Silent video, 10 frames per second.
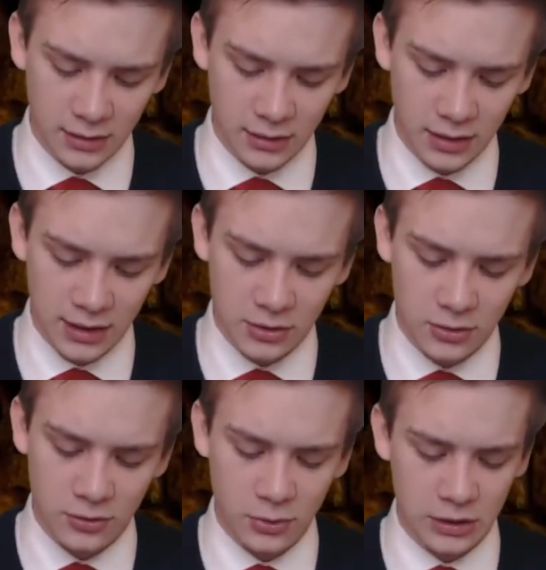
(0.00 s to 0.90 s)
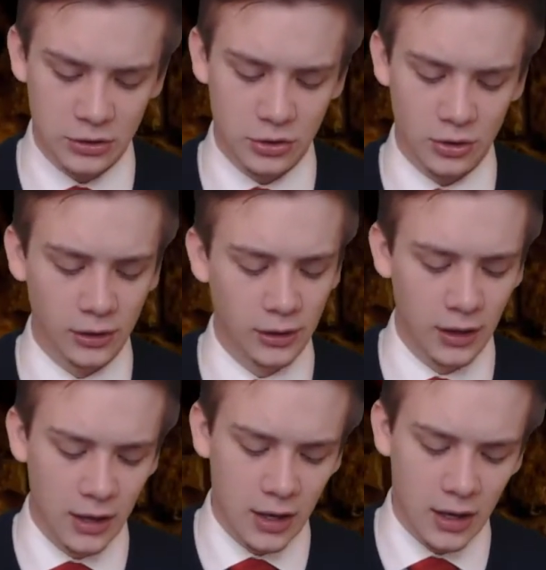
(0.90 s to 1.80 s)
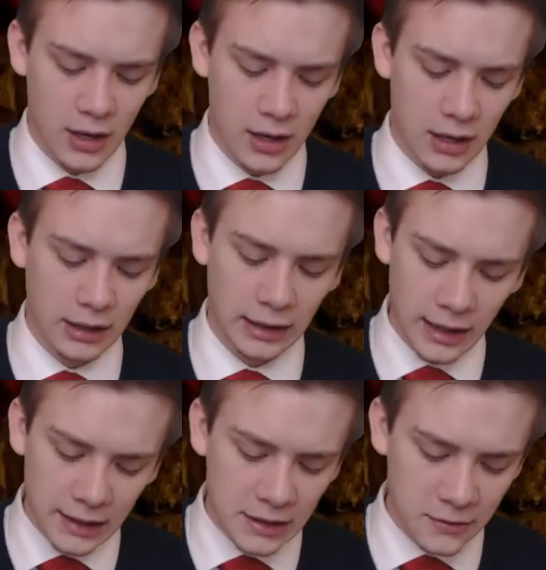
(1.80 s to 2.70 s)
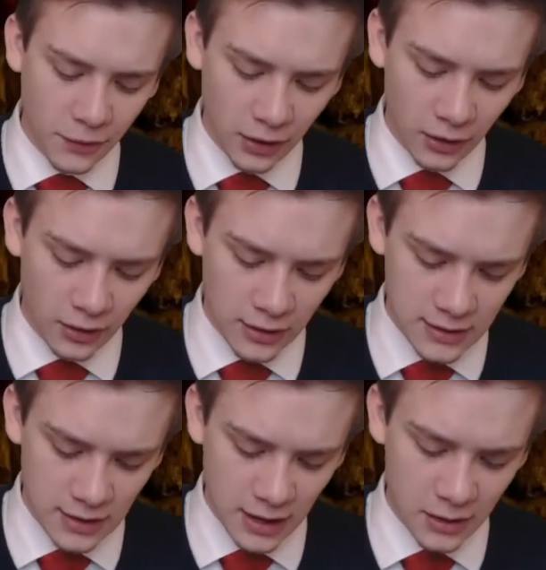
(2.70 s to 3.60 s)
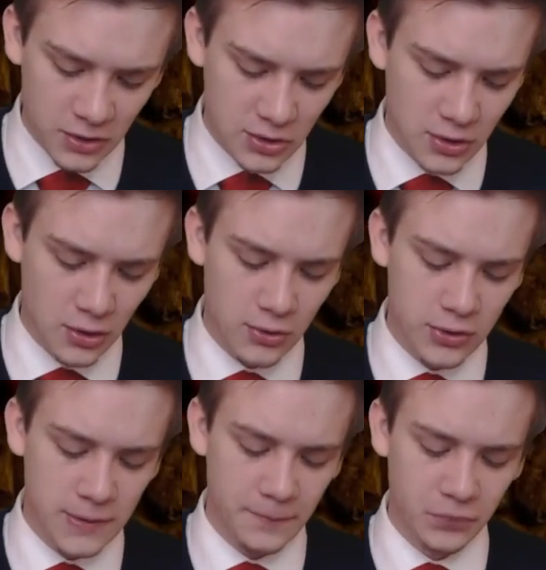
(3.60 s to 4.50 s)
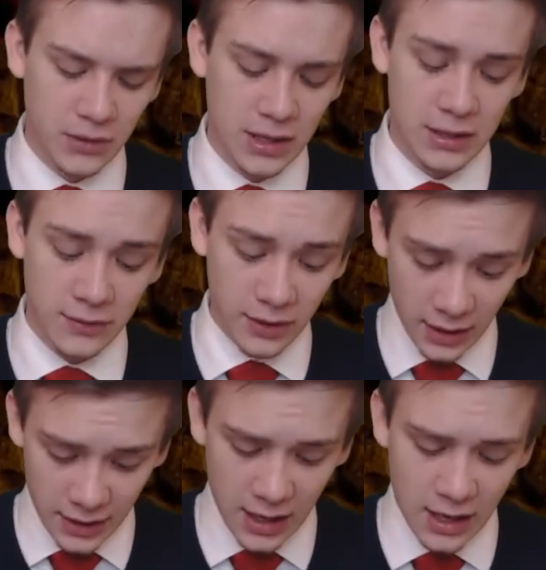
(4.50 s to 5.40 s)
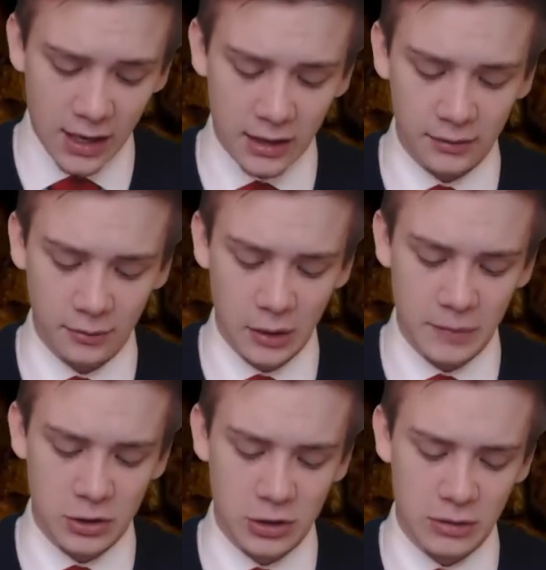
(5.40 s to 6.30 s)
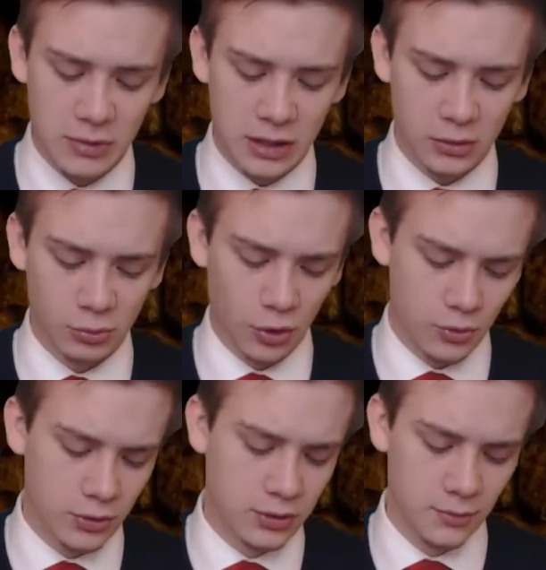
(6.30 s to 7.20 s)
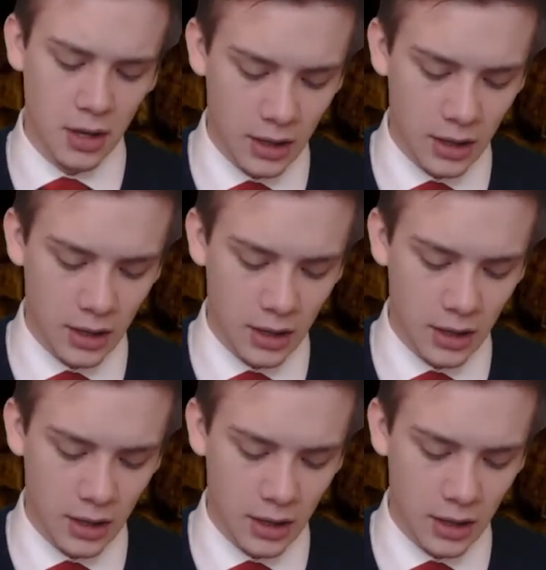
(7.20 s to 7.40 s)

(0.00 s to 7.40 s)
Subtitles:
Then he turned with a jerk, and laying his finger aside of his nose, and giving a nod, up the chimney he rose.